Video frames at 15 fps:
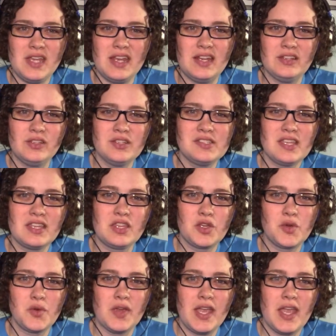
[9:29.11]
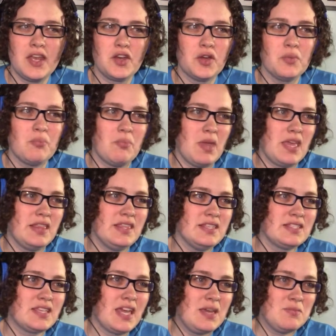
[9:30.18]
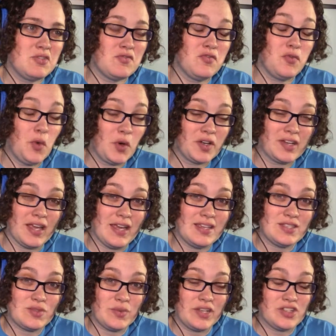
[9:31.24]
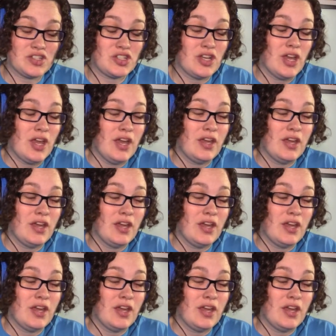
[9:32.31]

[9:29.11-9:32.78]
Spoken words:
and it looks like the creator made this game in 4 days, which